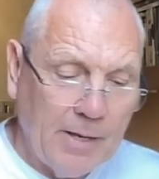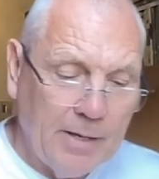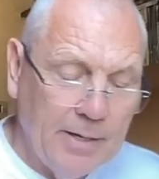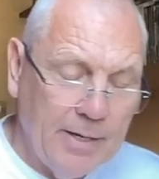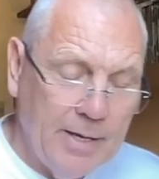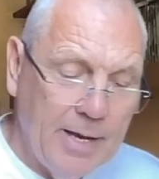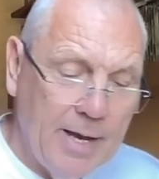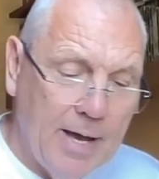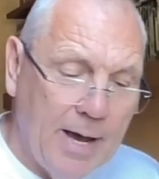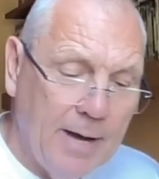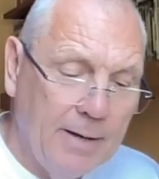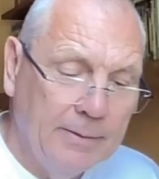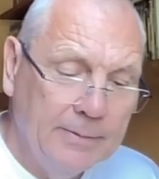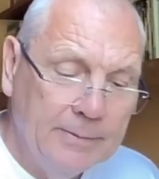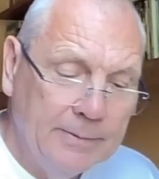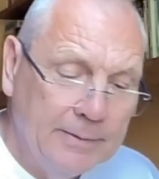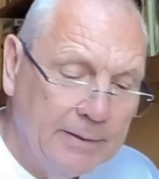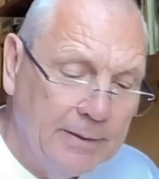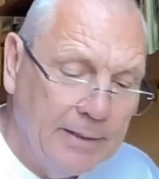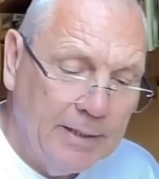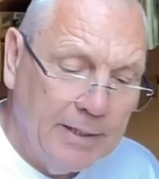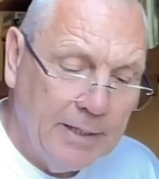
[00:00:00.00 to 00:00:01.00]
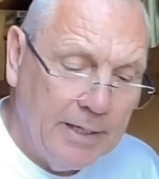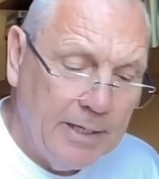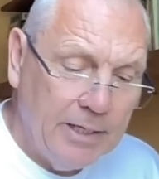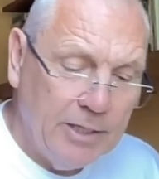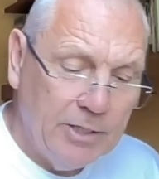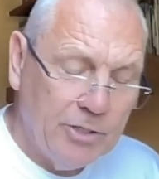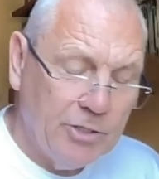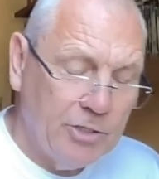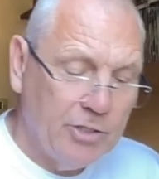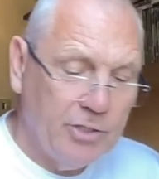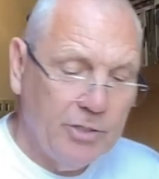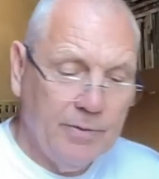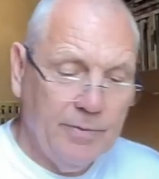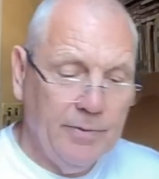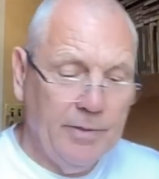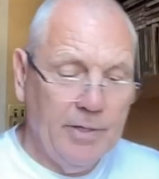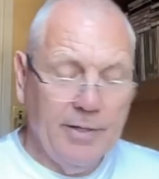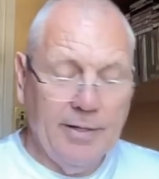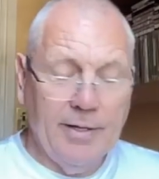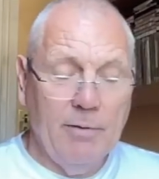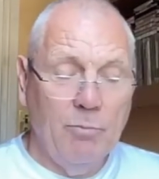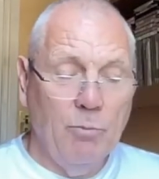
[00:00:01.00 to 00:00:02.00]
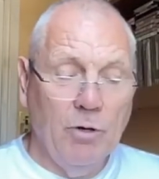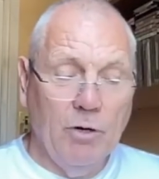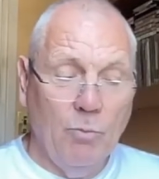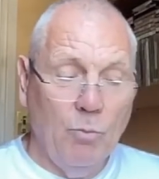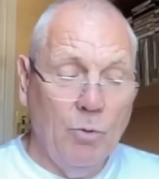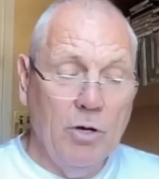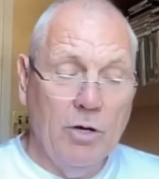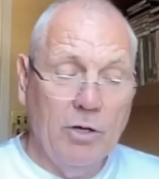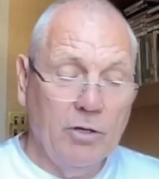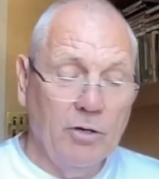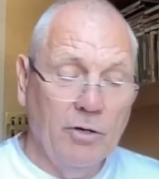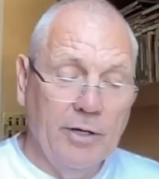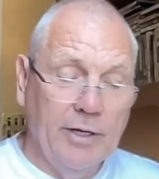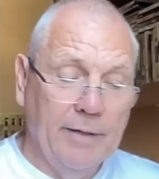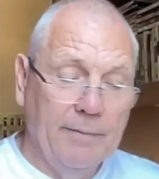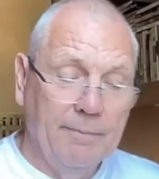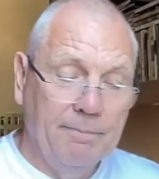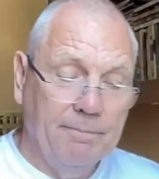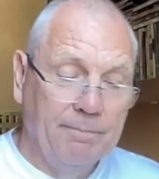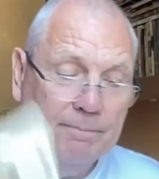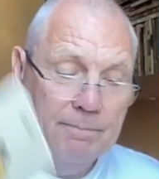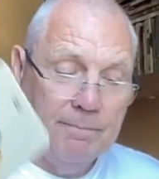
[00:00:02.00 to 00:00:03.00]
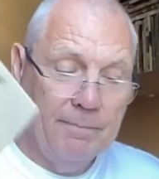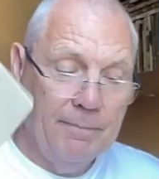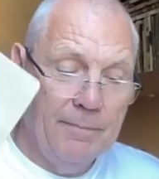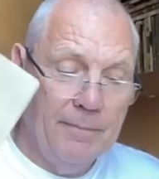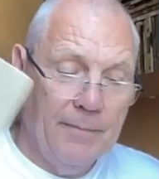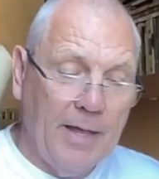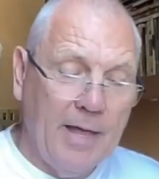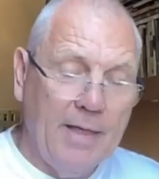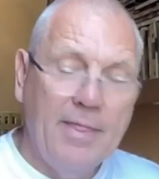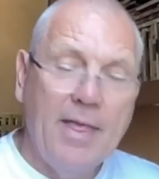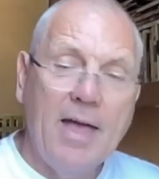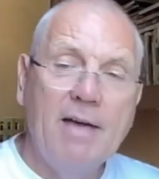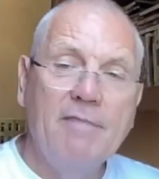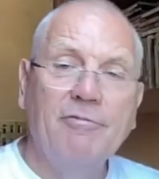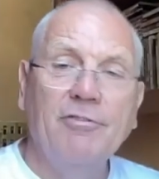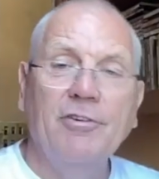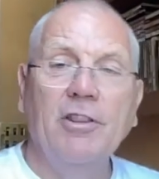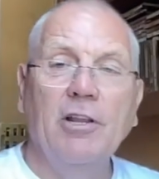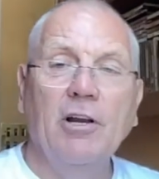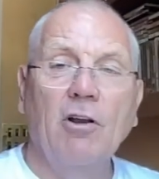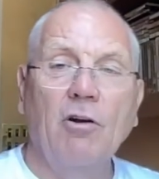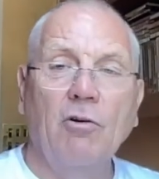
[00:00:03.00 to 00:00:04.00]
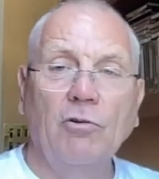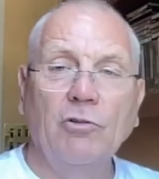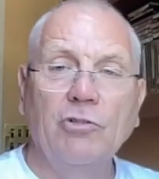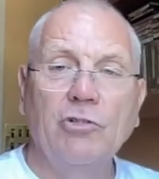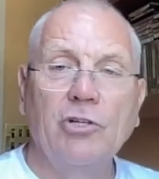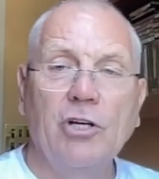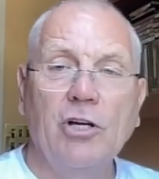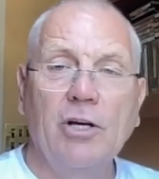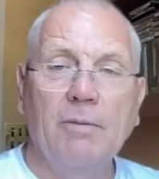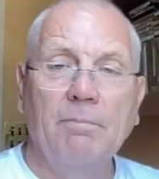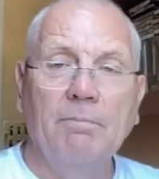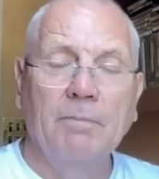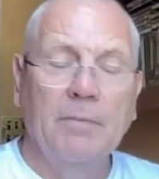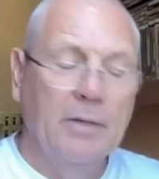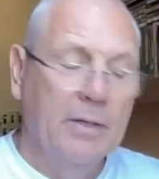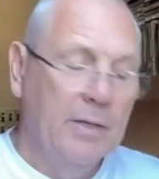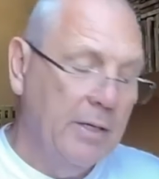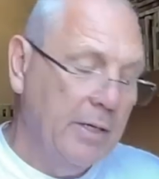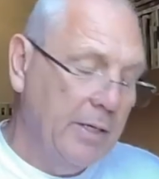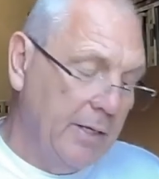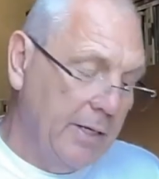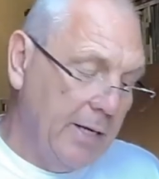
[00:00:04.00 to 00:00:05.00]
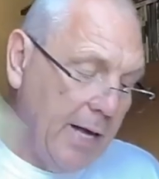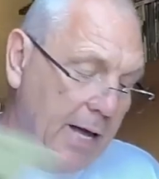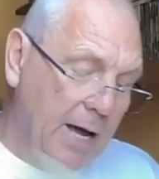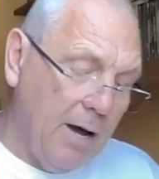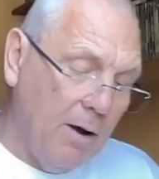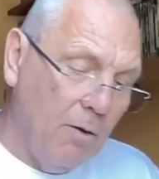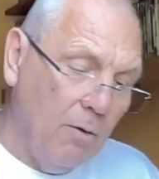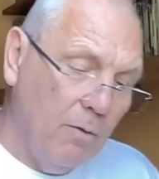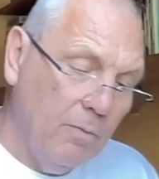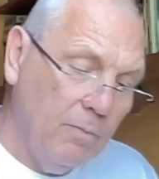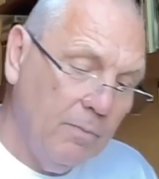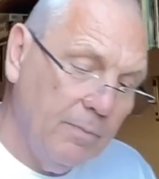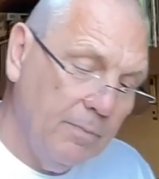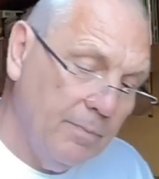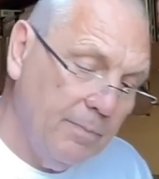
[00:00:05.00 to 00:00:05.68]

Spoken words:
Yeah, it's, yeah, they want to work on it. They're there for the long term. Now,